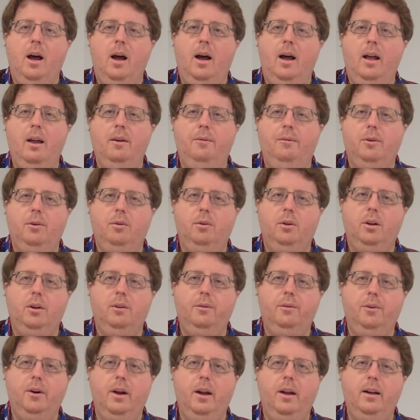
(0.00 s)
If you're
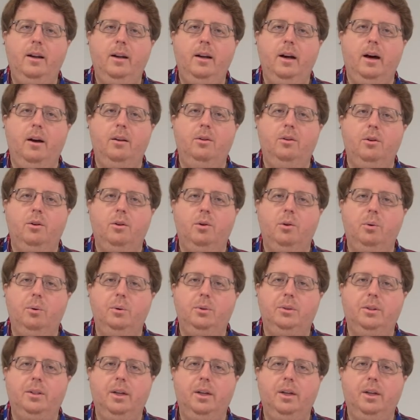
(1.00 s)
looking for any other cool